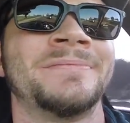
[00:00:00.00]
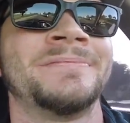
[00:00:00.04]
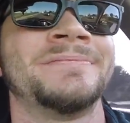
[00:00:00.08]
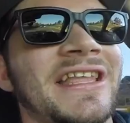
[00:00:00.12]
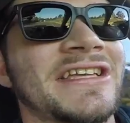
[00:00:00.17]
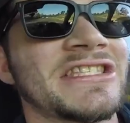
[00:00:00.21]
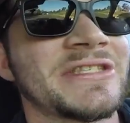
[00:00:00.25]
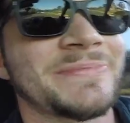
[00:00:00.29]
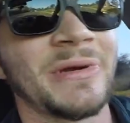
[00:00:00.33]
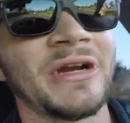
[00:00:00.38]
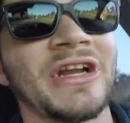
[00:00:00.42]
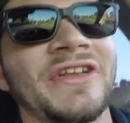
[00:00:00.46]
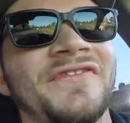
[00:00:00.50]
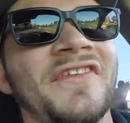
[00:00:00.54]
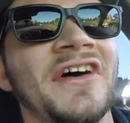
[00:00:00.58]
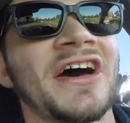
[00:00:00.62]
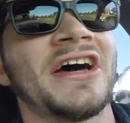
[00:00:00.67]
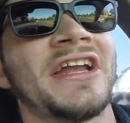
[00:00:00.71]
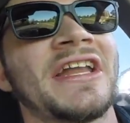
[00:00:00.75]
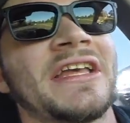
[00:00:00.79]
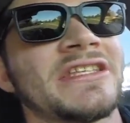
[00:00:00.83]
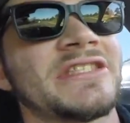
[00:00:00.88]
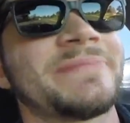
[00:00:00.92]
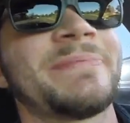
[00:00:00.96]
It's pretty
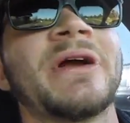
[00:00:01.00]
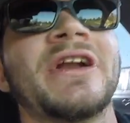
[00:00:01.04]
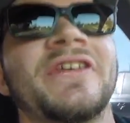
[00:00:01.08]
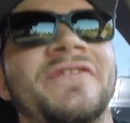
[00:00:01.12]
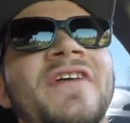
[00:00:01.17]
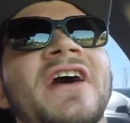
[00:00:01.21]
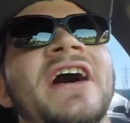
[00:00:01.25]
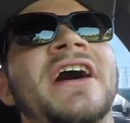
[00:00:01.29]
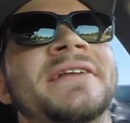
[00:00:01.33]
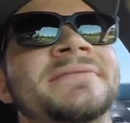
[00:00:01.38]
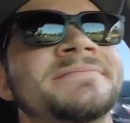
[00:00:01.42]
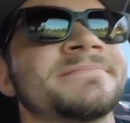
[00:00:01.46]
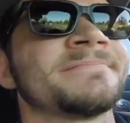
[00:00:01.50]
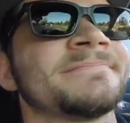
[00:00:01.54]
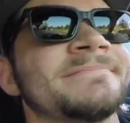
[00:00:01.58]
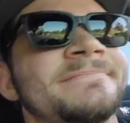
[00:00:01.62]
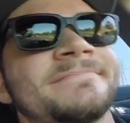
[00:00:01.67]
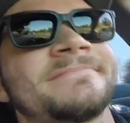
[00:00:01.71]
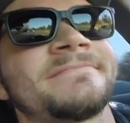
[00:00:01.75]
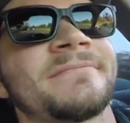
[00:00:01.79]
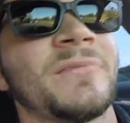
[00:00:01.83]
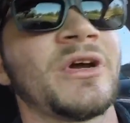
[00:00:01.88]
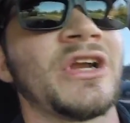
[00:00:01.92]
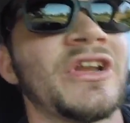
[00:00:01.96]
fun. It was pretty fun.
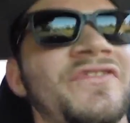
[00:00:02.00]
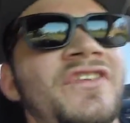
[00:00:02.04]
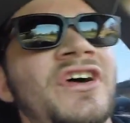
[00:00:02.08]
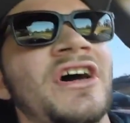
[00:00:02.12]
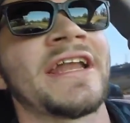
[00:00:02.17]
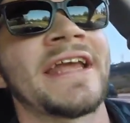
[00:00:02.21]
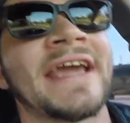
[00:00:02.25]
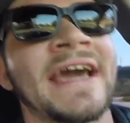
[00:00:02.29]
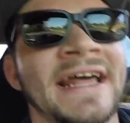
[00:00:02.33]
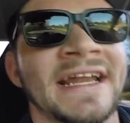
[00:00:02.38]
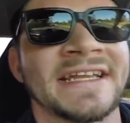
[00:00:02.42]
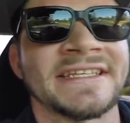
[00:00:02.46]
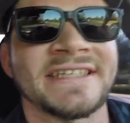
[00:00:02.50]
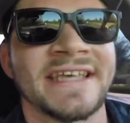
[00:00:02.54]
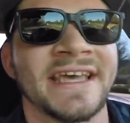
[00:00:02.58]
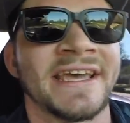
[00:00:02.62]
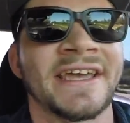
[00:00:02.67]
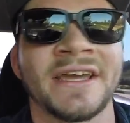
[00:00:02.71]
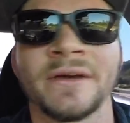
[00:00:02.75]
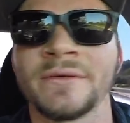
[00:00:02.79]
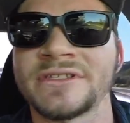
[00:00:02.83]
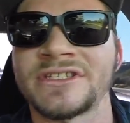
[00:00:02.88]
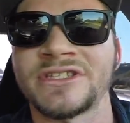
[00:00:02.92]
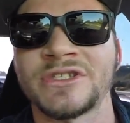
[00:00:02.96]
Pretty fun, I gotta
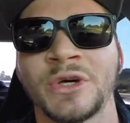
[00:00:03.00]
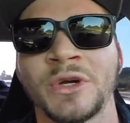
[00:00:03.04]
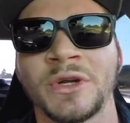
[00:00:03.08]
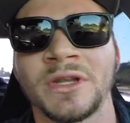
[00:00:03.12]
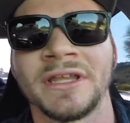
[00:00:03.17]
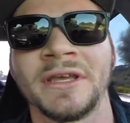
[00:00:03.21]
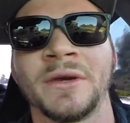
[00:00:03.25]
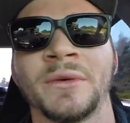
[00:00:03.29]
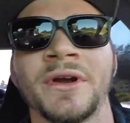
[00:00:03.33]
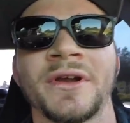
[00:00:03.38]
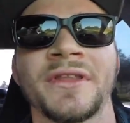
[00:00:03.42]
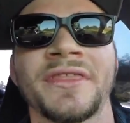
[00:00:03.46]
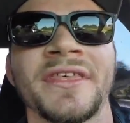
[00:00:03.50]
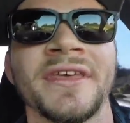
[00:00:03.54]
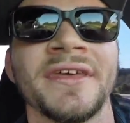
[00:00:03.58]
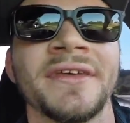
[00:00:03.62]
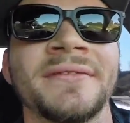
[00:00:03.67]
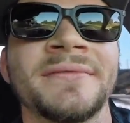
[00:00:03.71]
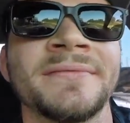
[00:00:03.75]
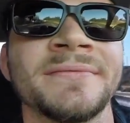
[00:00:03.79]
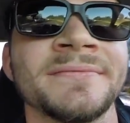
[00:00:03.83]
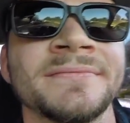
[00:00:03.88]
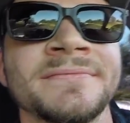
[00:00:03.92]
say. It was totally worth it.